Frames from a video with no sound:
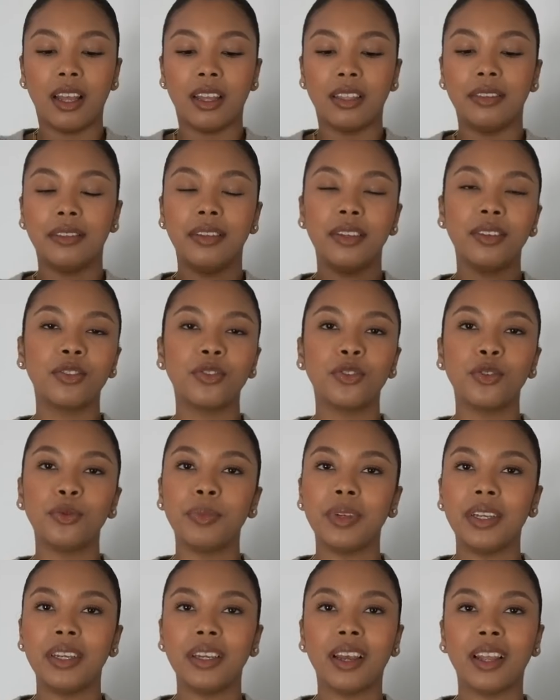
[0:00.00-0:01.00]
This to
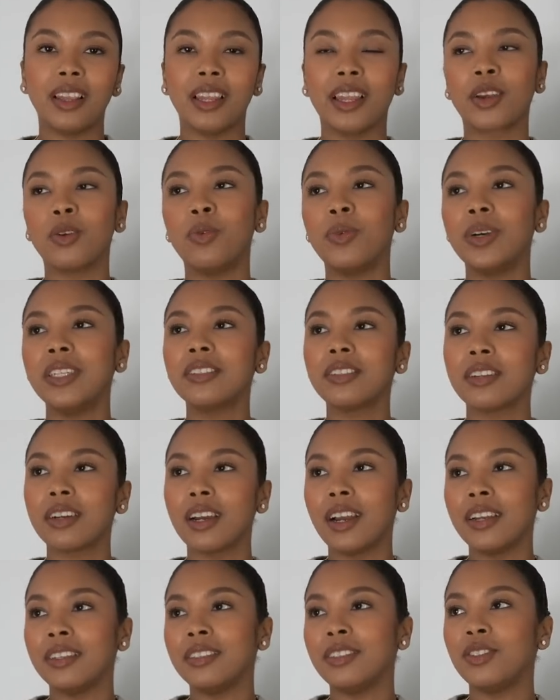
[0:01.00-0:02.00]
me, like winter,
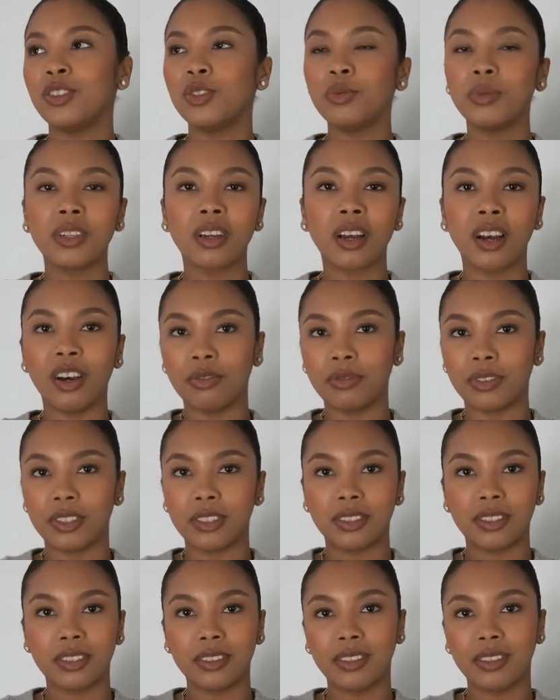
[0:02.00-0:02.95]
I need to be covered.